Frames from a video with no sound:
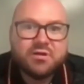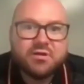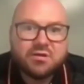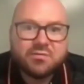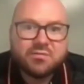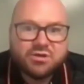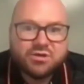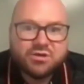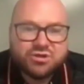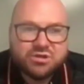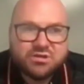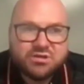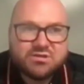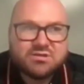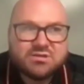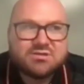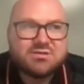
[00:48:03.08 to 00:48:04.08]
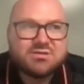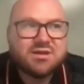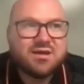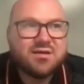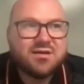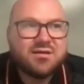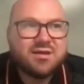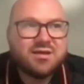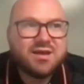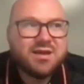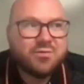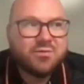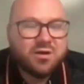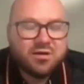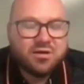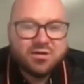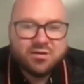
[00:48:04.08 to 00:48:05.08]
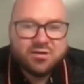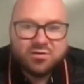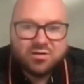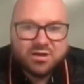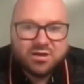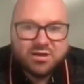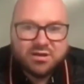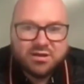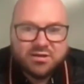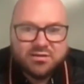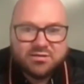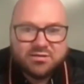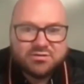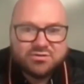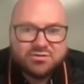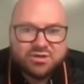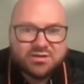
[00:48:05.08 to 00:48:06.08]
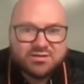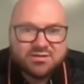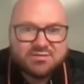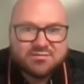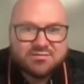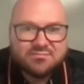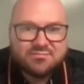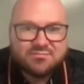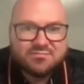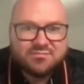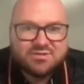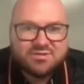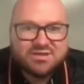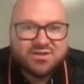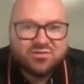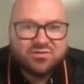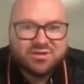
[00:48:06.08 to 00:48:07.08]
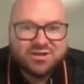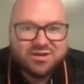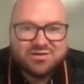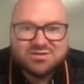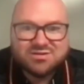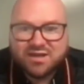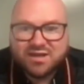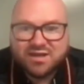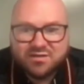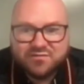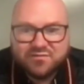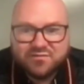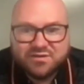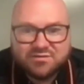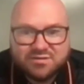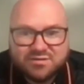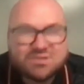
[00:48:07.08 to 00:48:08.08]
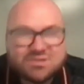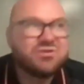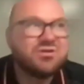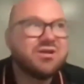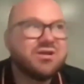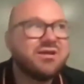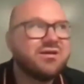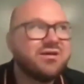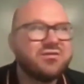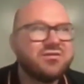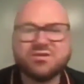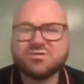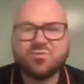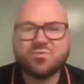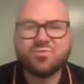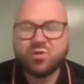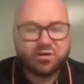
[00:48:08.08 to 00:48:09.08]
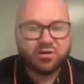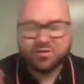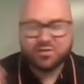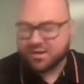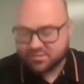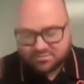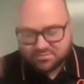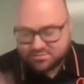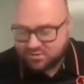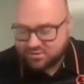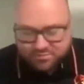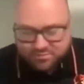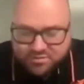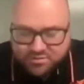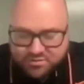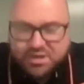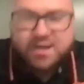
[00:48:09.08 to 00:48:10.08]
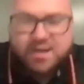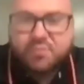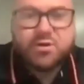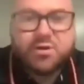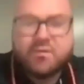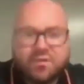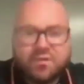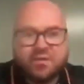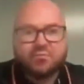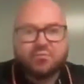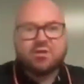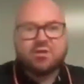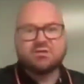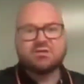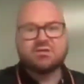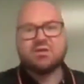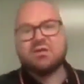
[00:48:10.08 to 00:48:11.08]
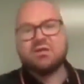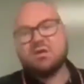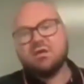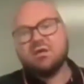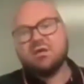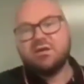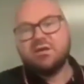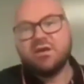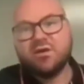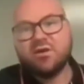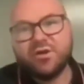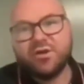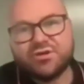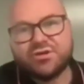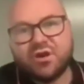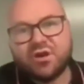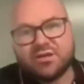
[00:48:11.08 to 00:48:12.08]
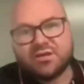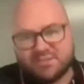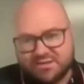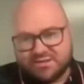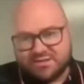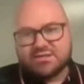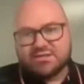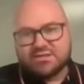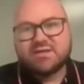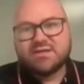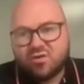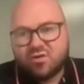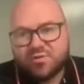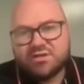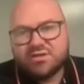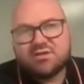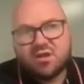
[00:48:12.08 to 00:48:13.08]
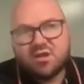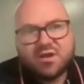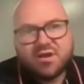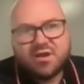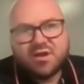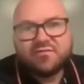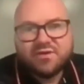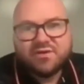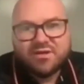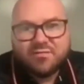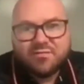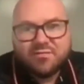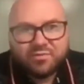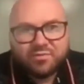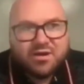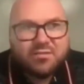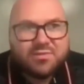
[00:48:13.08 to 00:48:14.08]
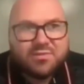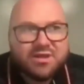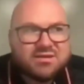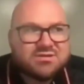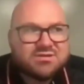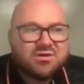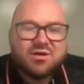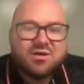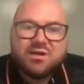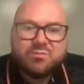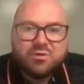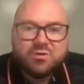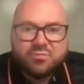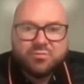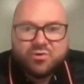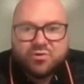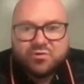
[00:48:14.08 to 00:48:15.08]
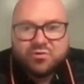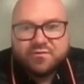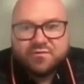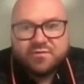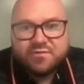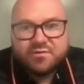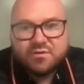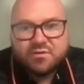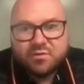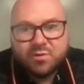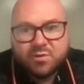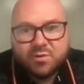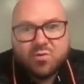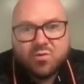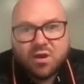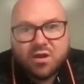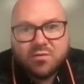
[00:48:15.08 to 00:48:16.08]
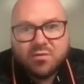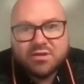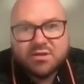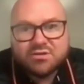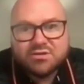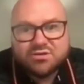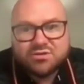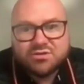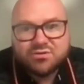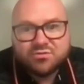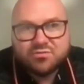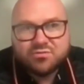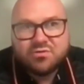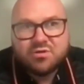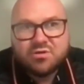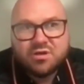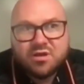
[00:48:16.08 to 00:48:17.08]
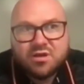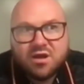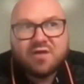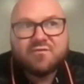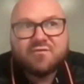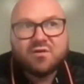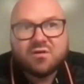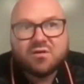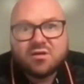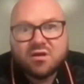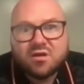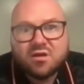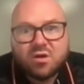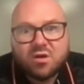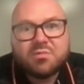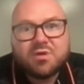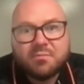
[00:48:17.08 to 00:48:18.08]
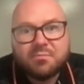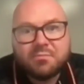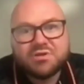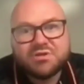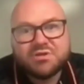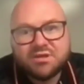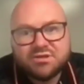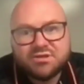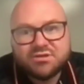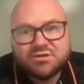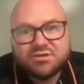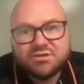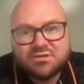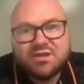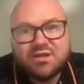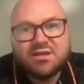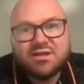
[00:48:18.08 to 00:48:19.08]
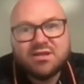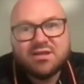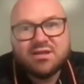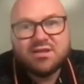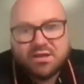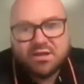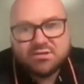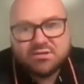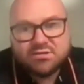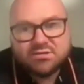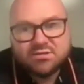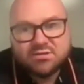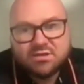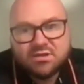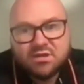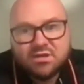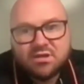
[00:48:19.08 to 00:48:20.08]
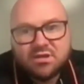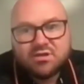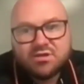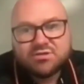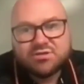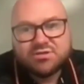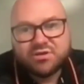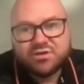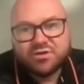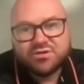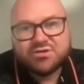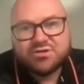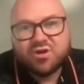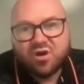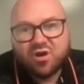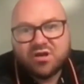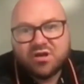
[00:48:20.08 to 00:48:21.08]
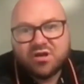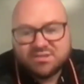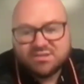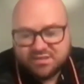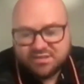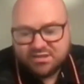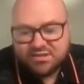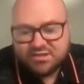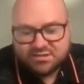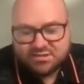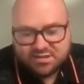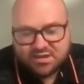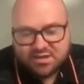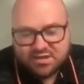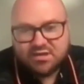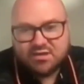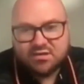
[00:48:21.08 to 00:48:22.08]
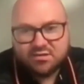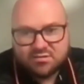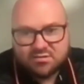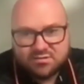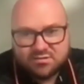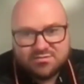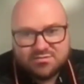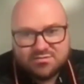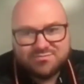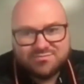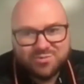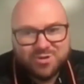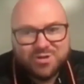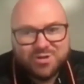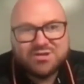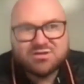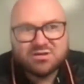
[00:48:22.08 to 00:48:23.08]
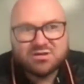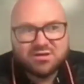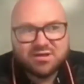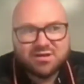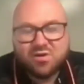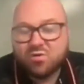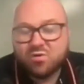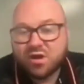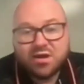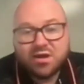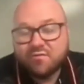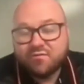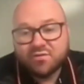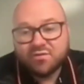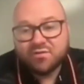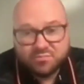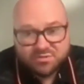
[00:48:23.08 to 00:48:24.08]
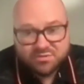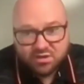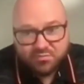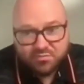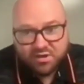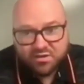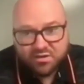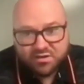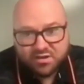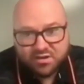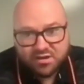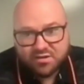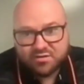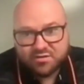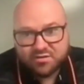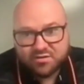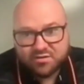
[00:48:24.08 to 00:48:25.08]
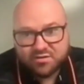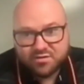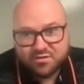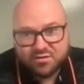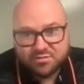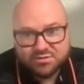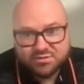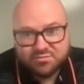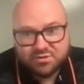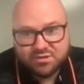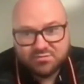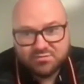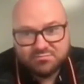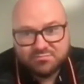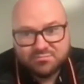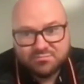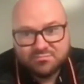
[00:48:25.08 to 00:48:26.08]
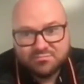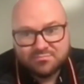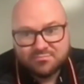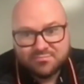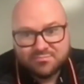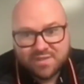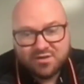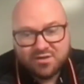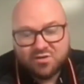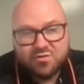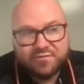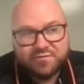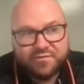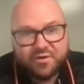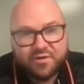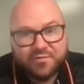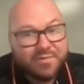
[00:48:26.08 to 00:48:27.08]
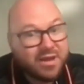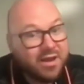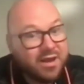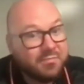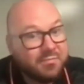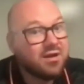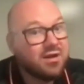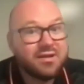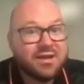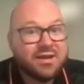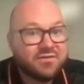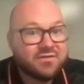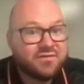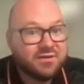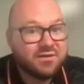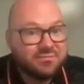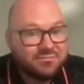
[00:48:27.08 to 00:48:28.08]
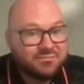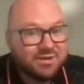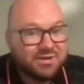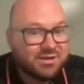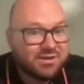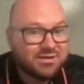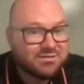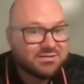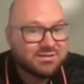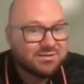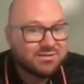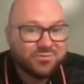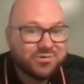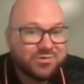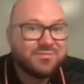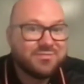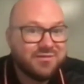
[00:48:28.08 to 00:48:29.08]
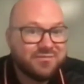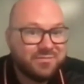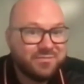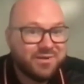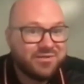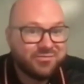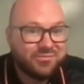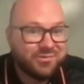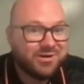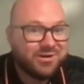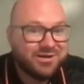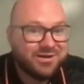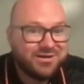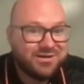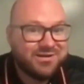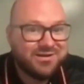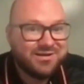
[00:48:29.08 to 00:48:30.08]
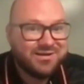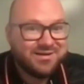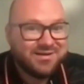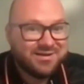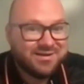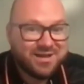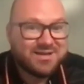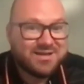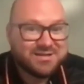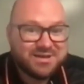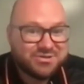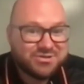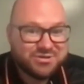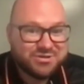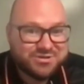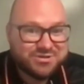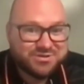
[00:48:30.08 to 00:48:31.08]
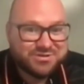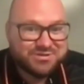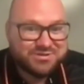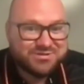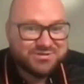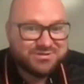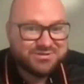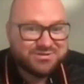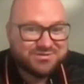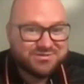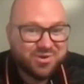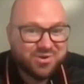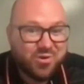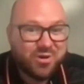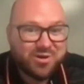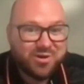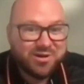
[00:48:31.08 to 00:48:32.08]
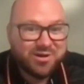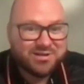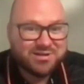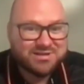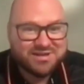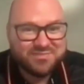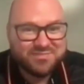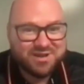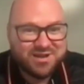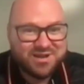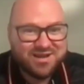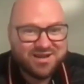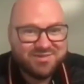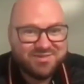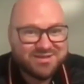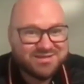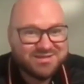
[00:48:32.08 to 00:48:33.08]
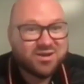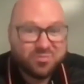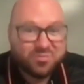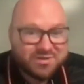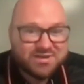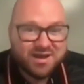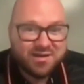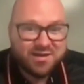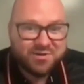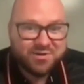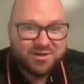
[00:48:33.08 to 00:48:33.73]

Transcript: of commissions, anywhere.re just settled their side of it yesterday or this morning or today, whatever that was. You're starting to see the settlements come out of it. Bright MLS already removed the requirement to offer co-op compensation in the MLS. So you're starting to see this kind of really start to take hold. I never thought it was going to be a thing. I thought it was really had no foot. It apparently has feet because there wouldn't have to be 3 class action suits going on at the same time and settlements happening.